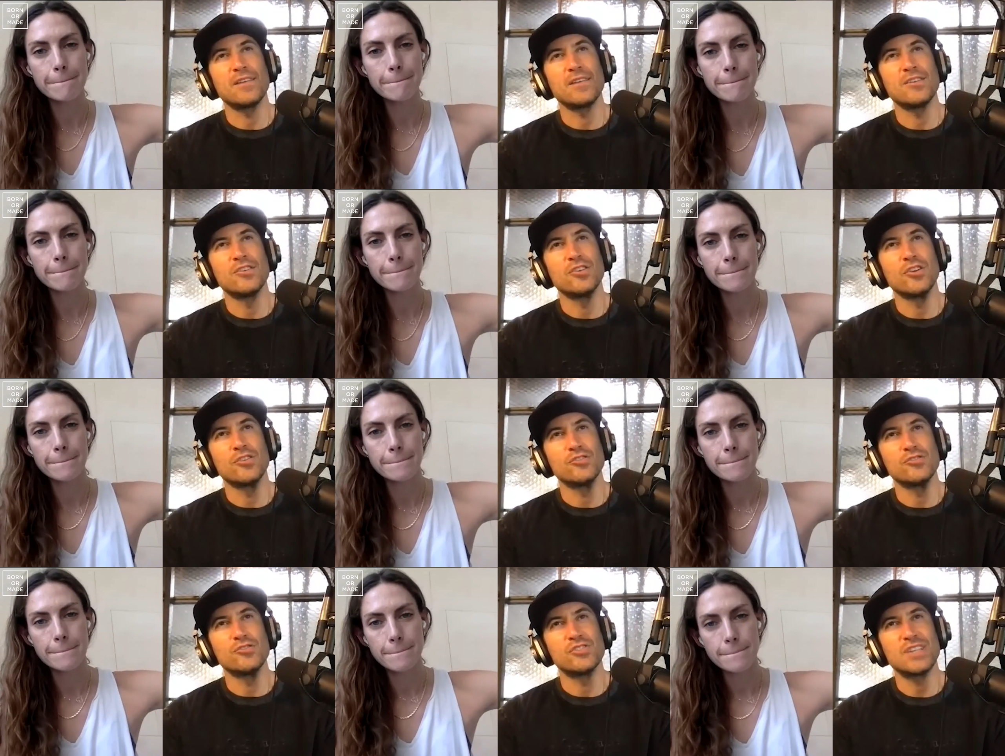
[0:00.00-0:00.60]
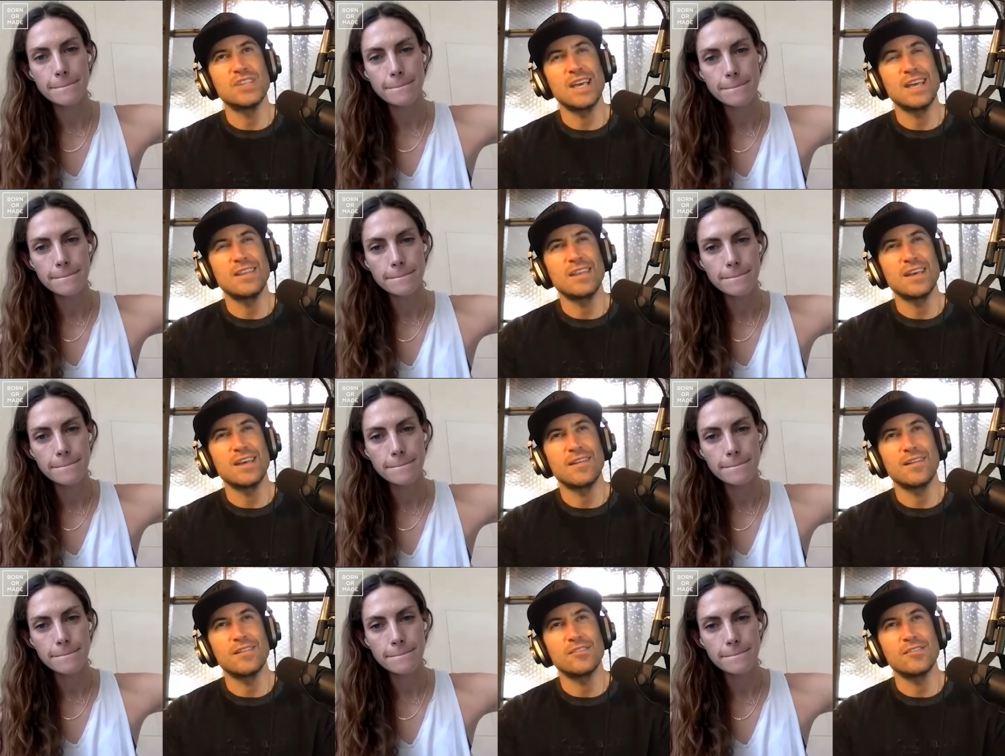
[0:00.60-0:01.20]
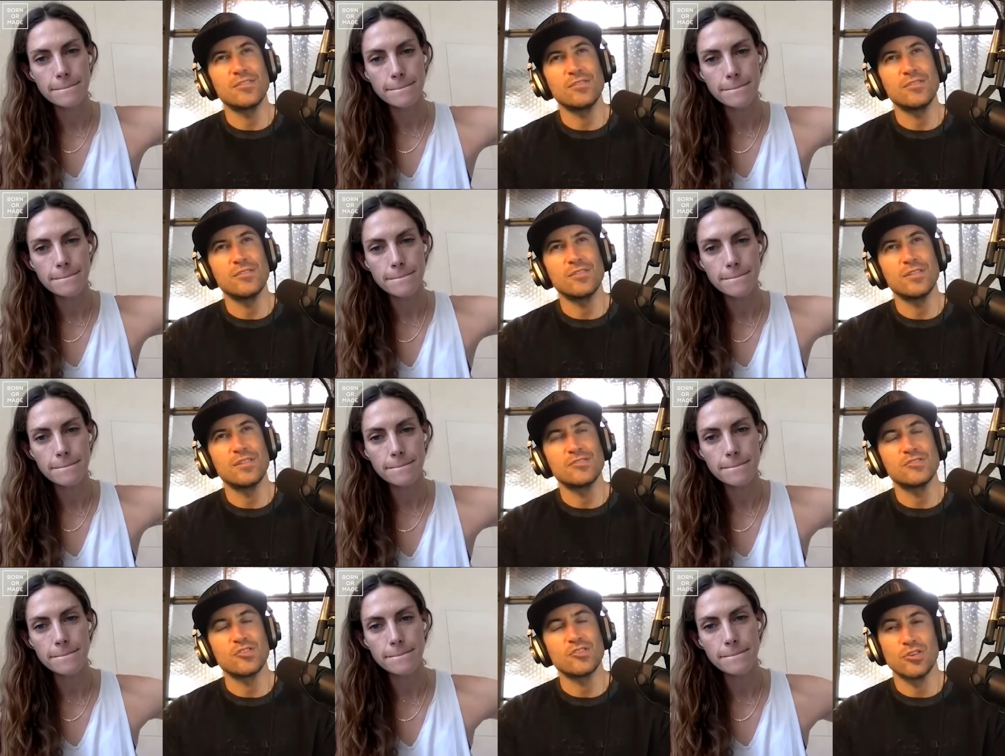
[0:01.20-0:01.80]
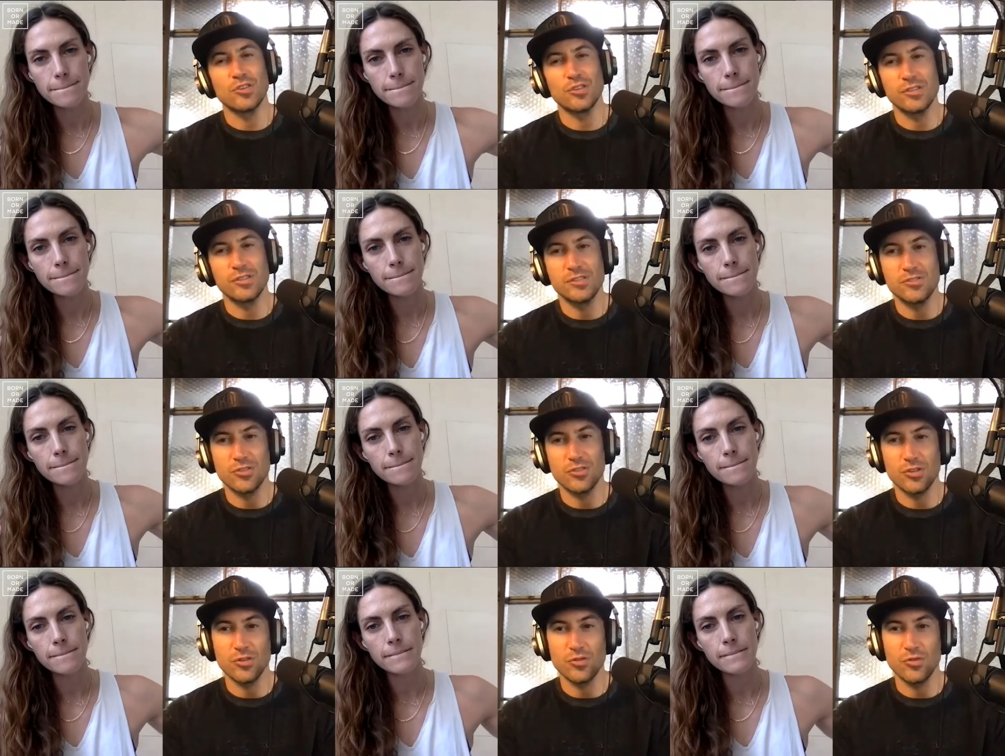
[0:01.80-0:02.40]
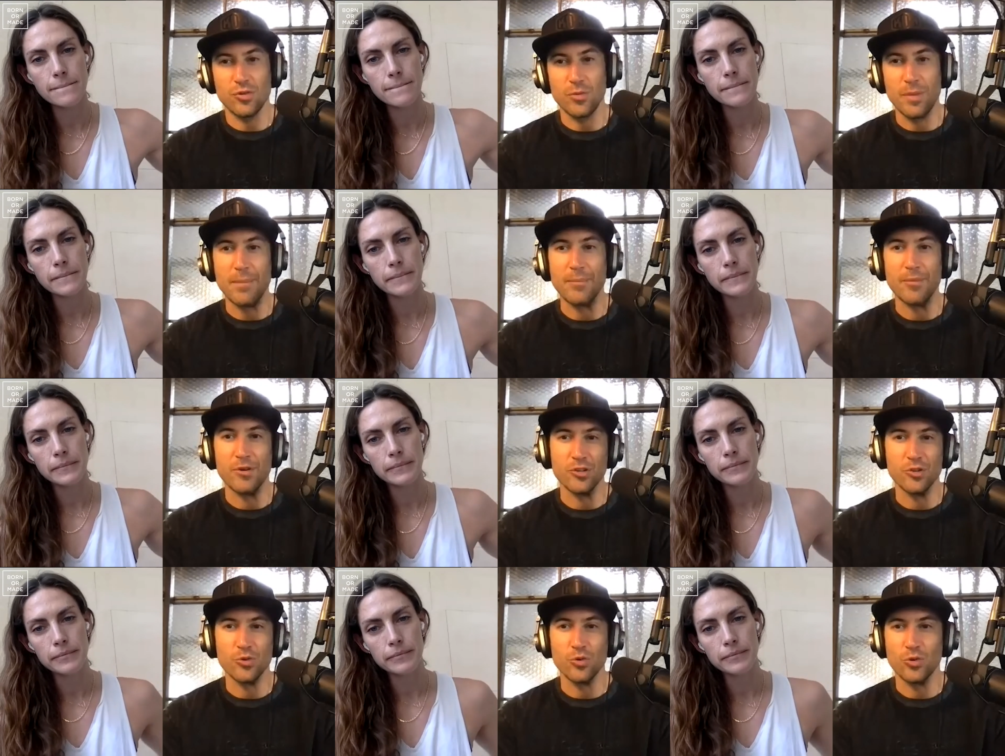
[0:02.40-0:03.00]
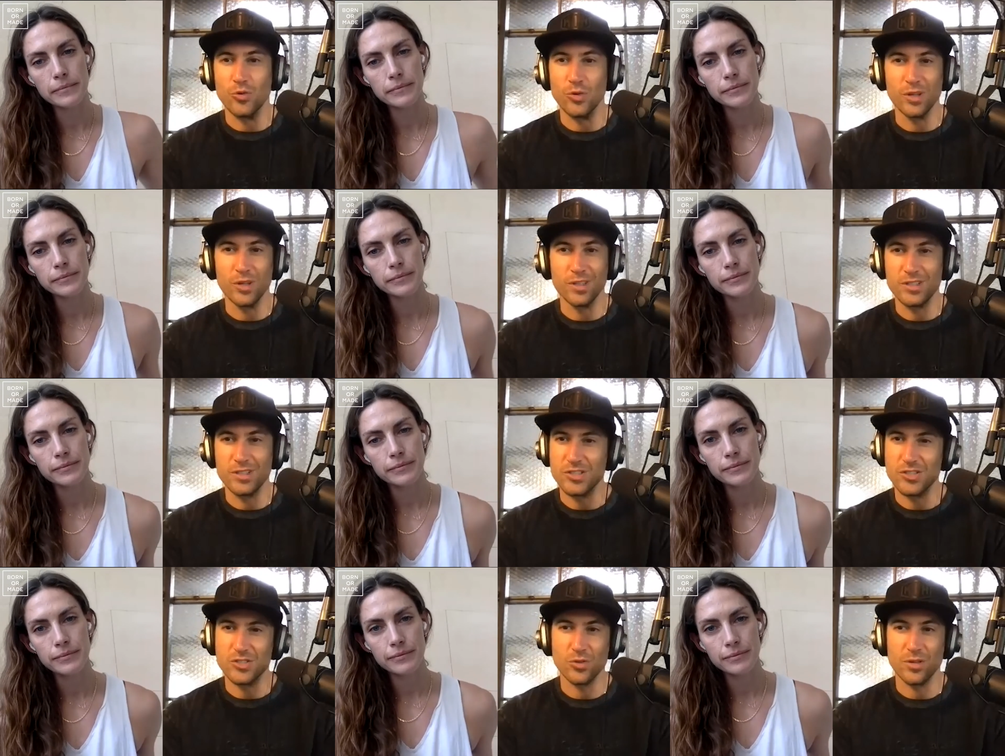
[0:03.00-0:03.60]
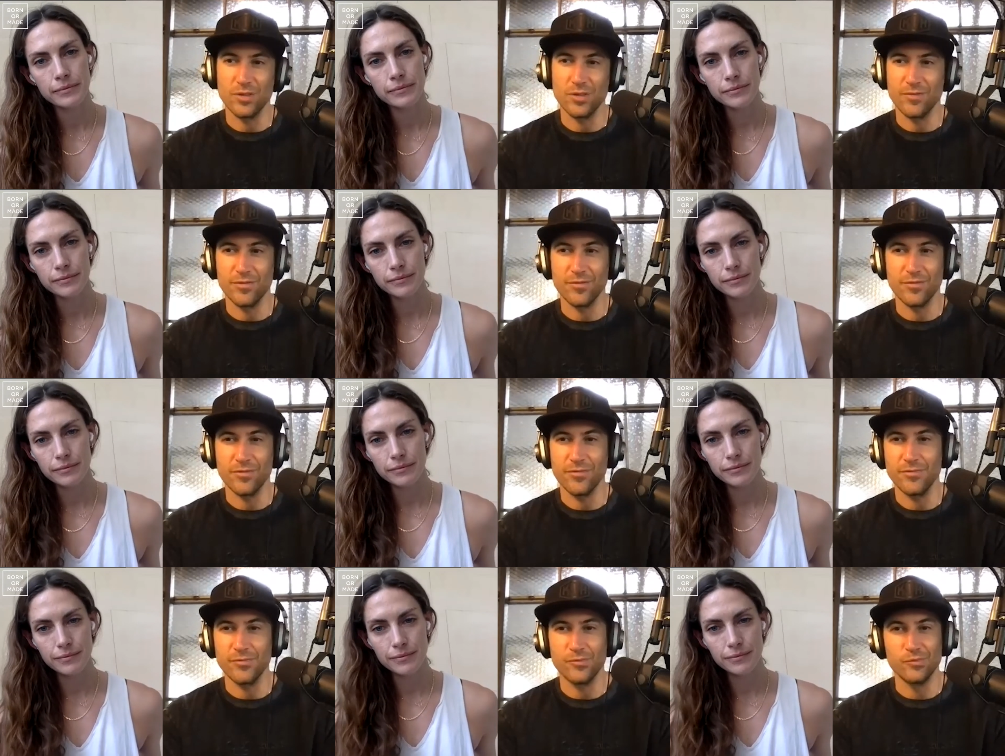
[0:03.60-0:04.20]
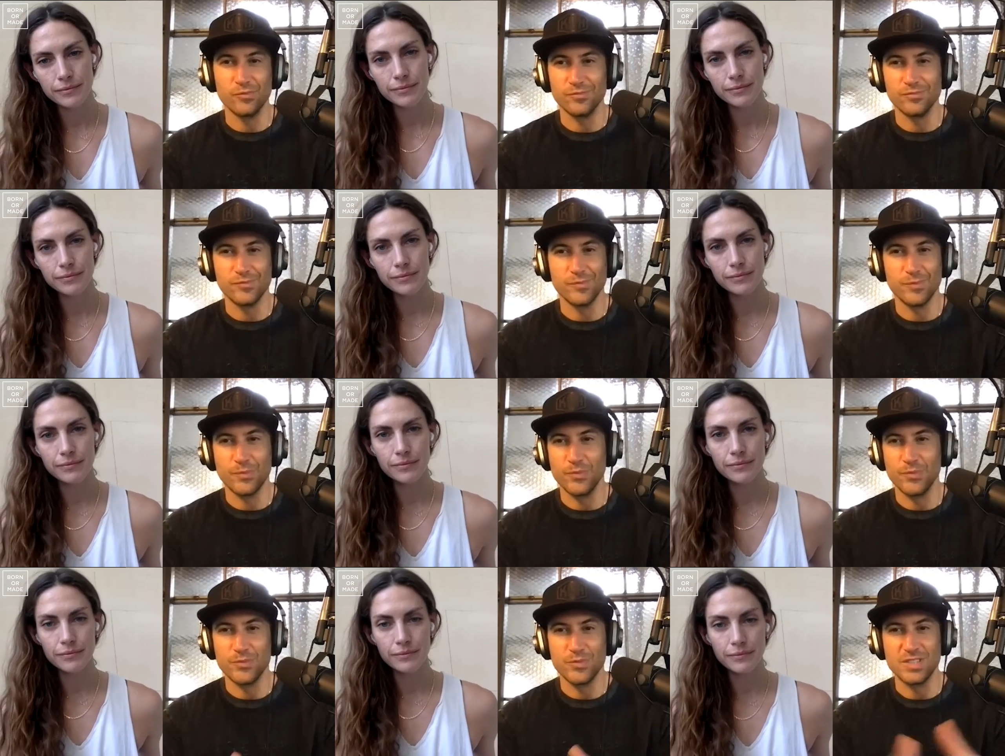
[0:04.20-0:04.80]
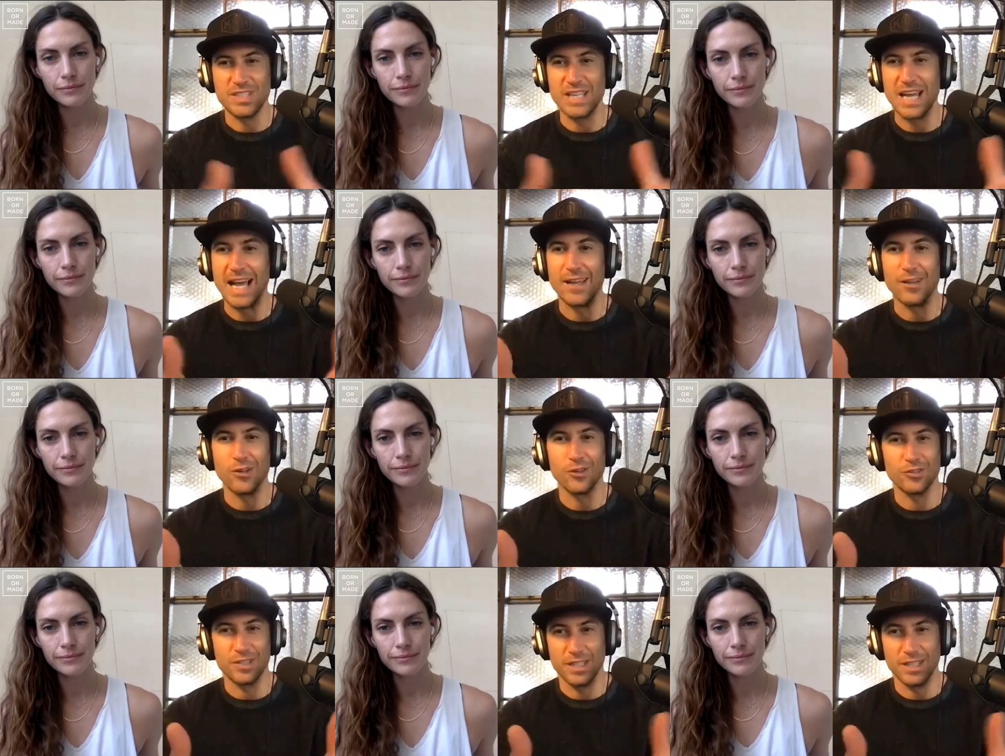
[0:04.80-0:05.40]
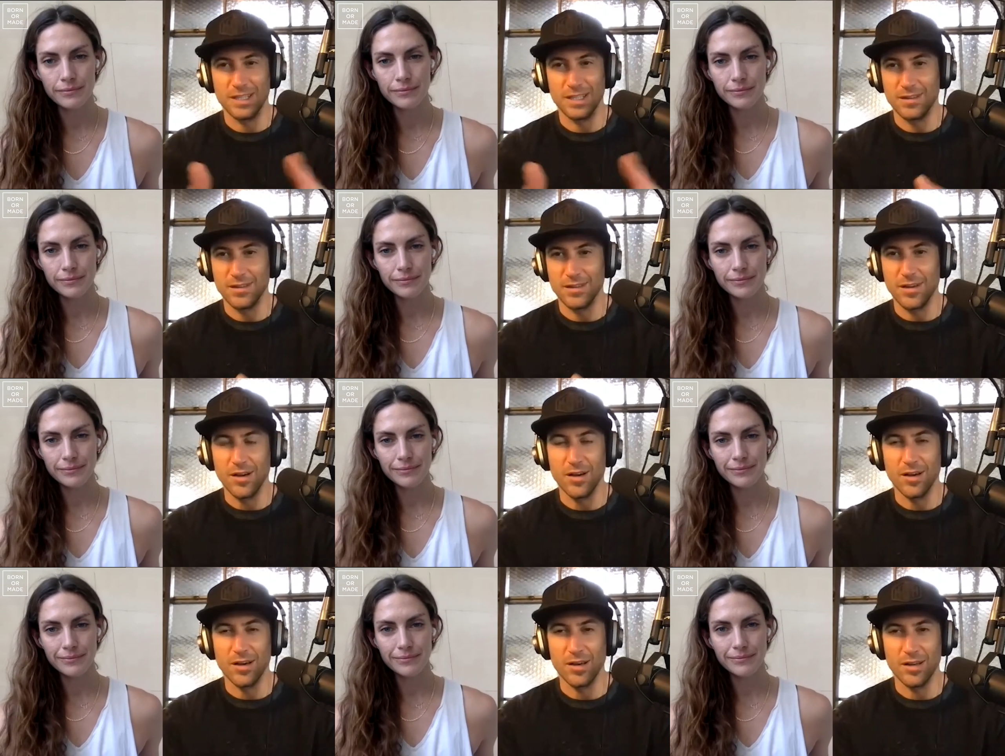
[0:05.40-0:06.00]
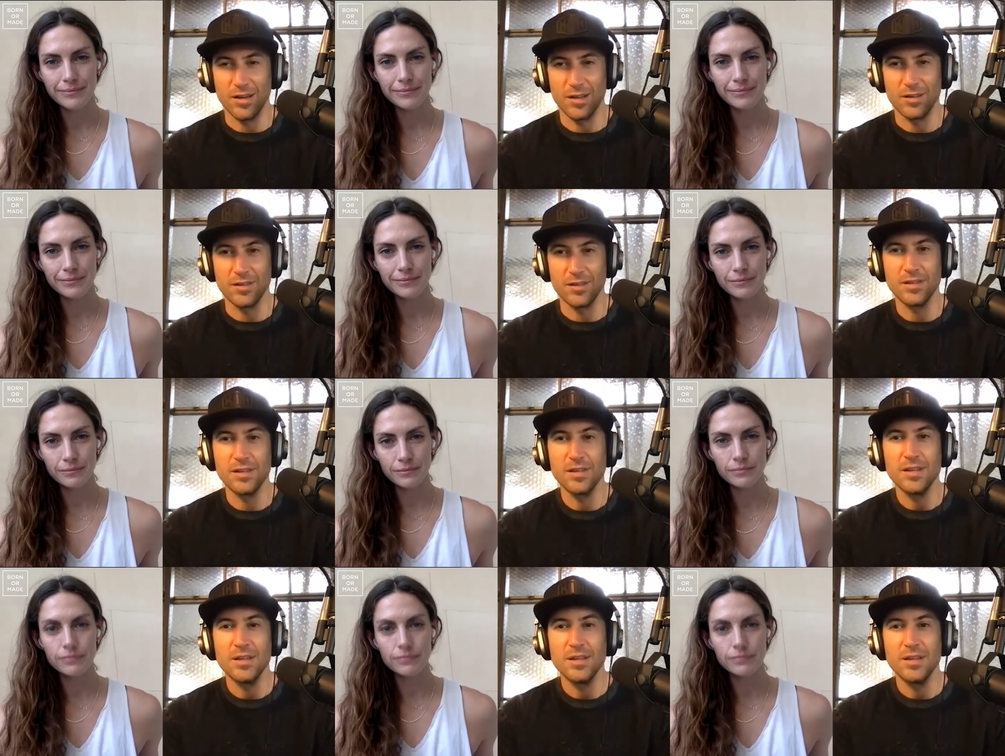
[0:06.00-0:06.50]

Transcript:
Speaker 1: you know, you said that you, as early as you can remember, you were really just sort of dialed in on